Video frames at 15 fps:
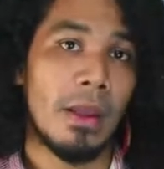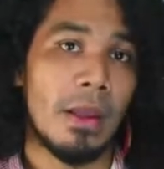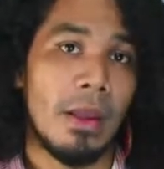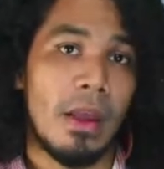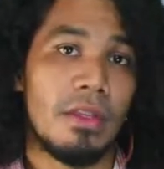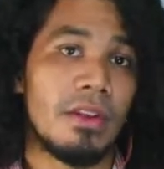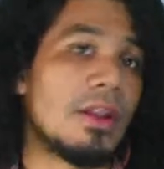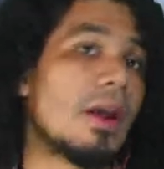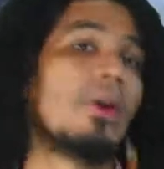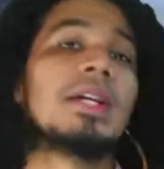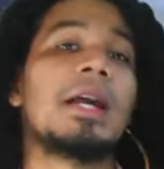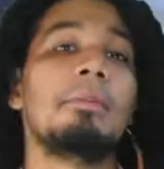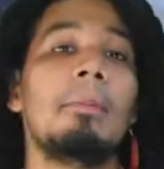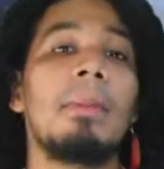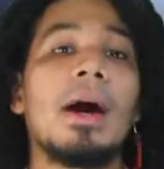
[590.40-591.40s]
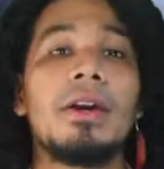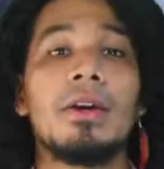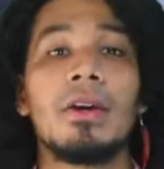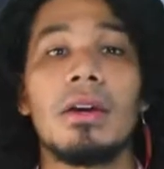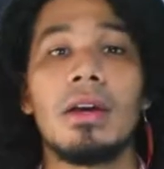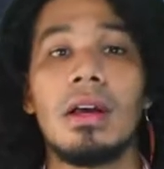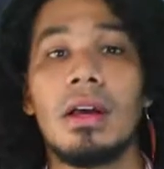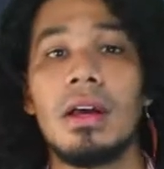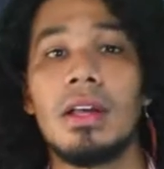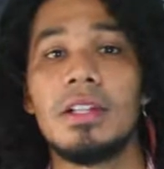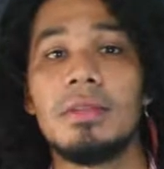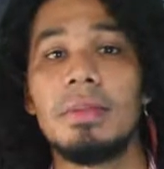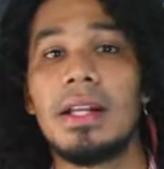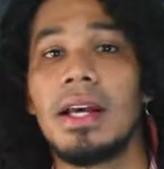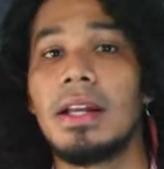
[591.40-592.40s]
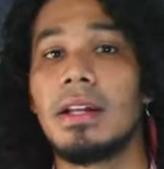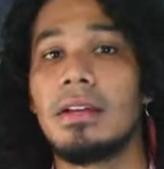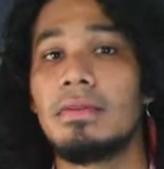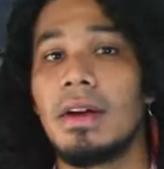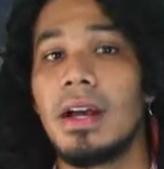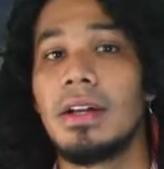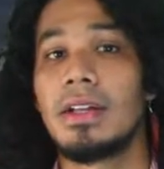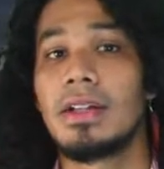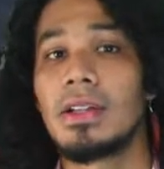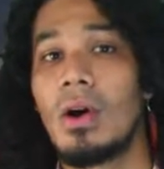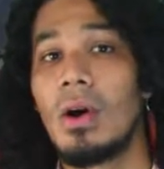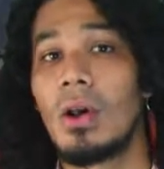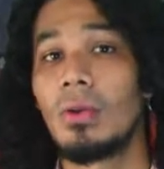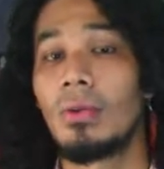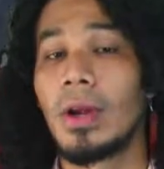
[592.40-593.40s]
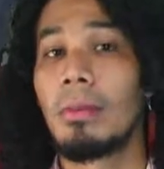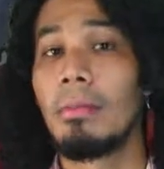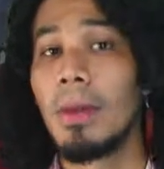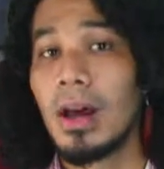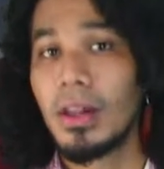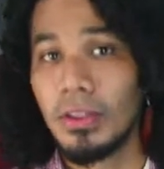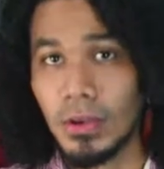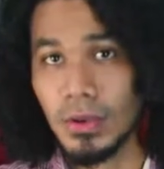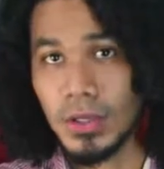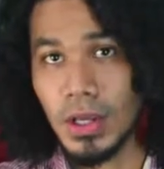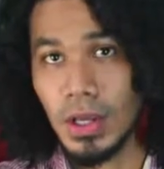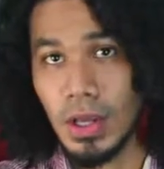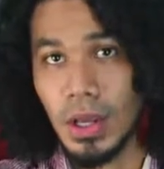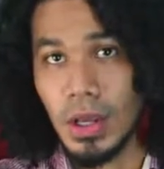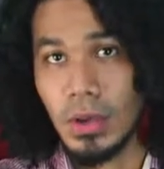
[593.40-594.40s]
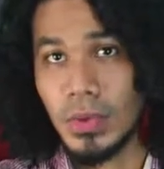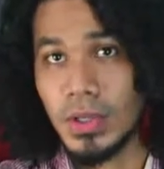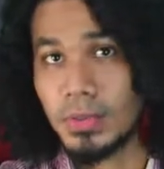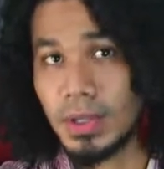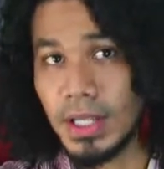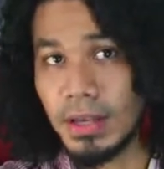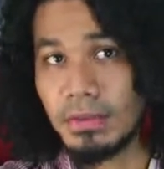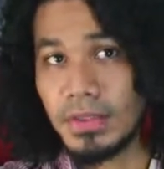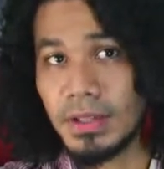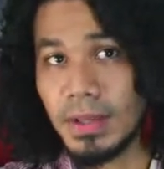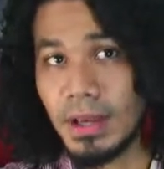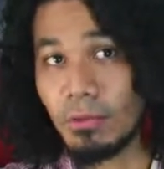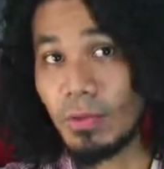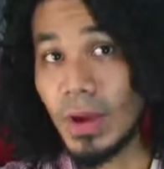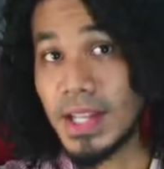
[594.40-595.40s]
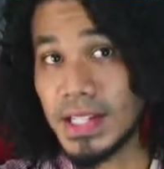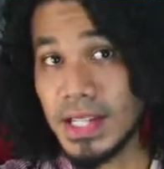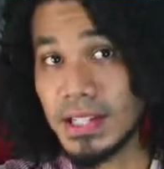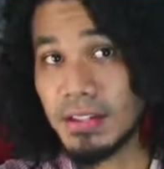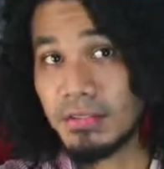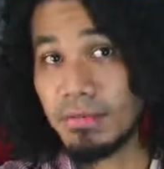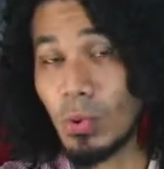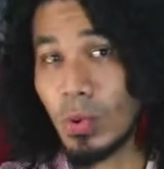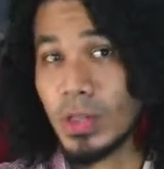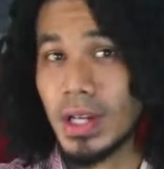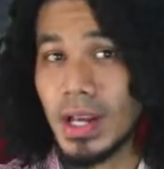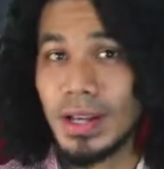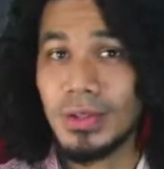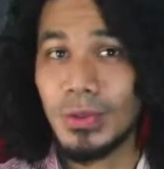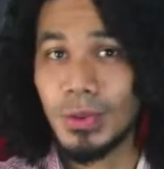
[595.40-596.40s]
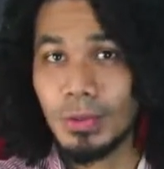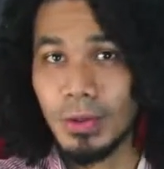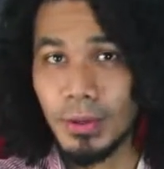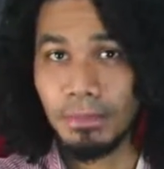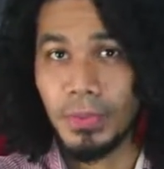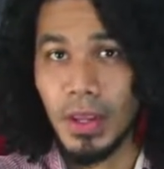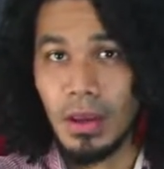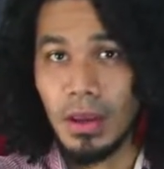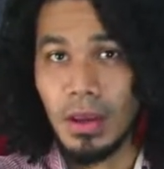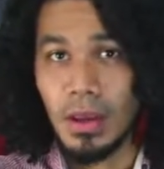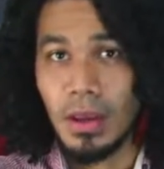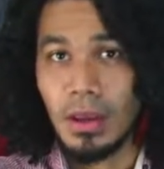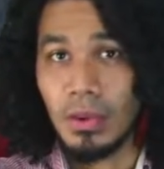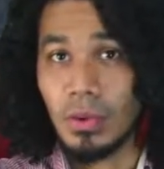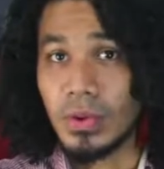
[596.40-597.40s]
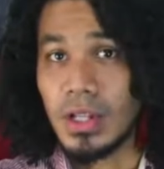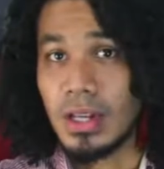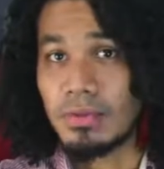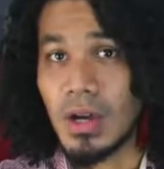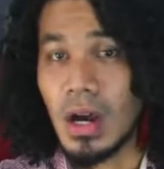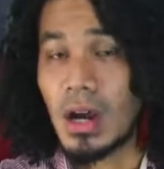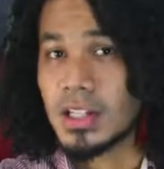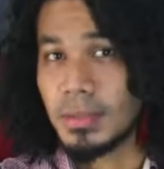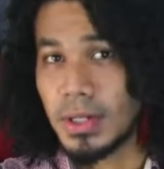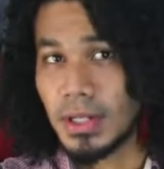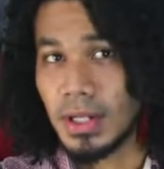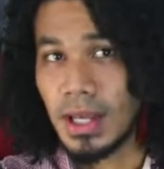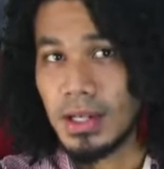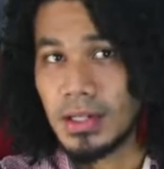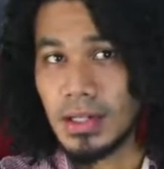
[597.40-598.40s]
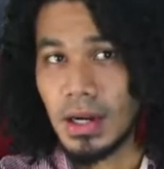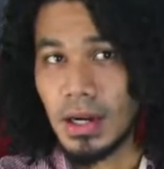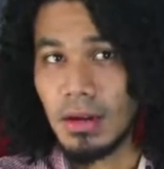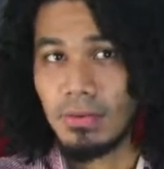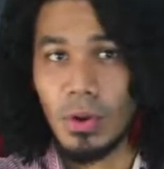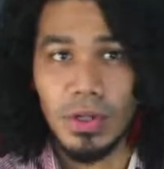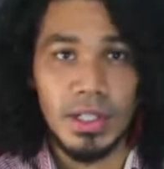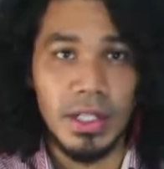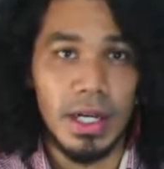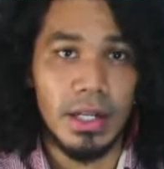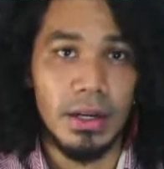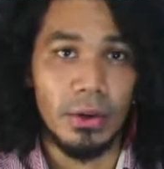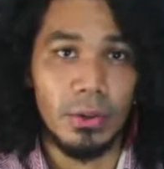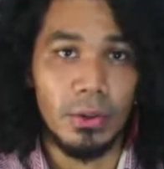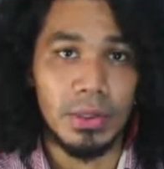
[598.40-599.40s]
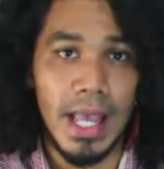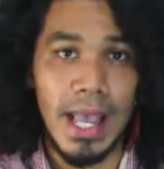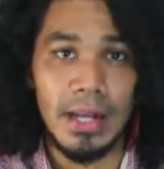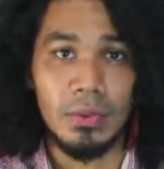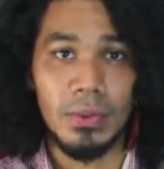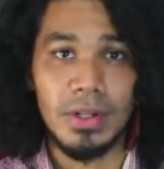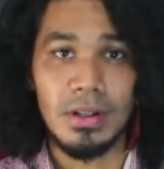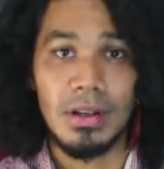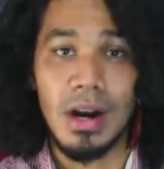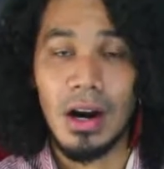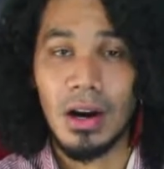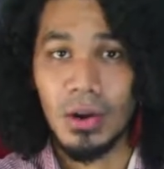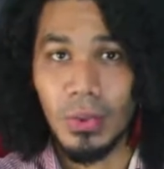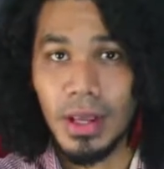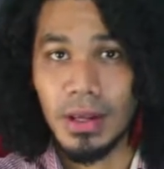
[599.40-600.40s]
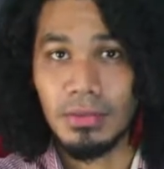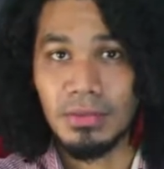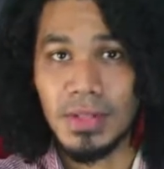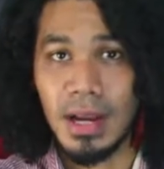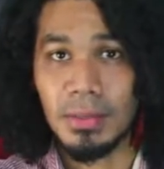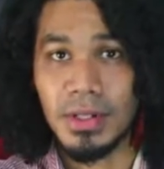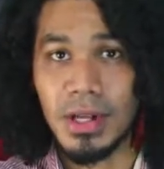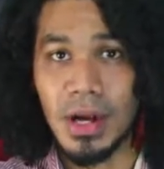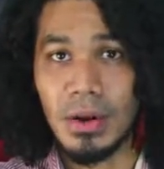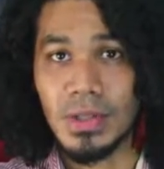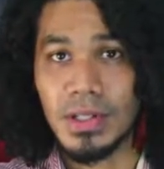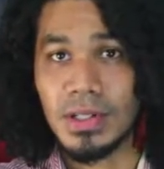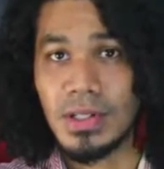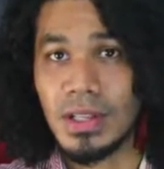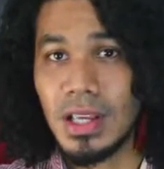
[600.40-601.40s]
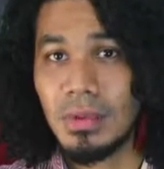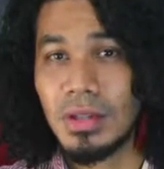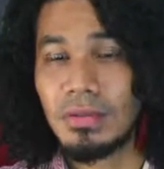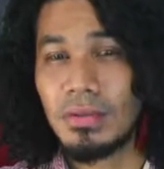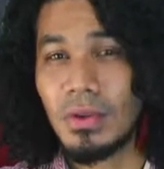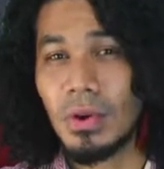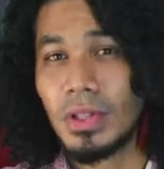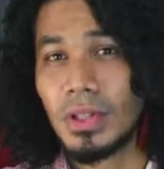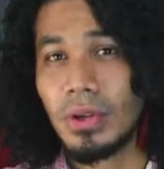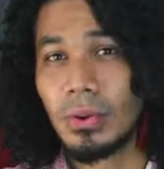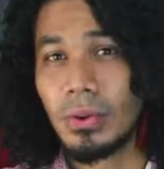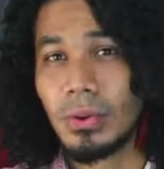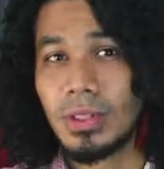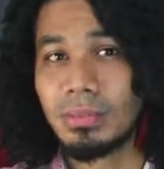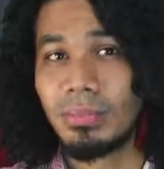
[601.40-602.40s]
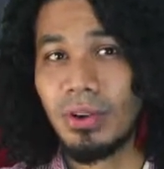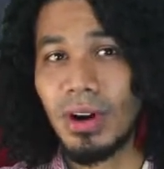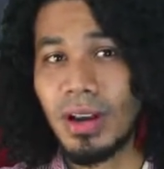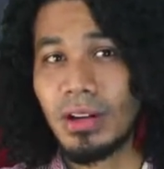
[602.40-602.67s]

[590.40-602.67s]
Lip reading: The now-dead miner has been identified as Ulrich Matthews, who is believed to be a resident of Port Kaituma. Those left hospitalized are 49-year-old Edwin Garraway of Diamond Housing Scheme and 40-year-old Brian